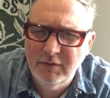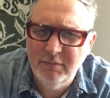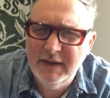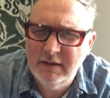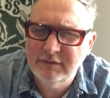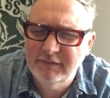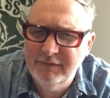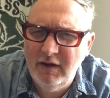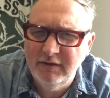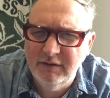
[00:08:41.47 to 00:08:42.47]
you'll be able to
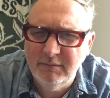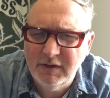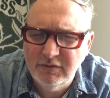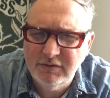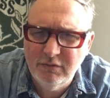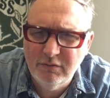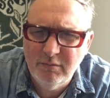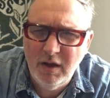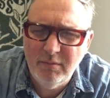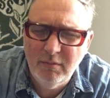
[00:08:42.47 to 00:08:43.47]
find them because my,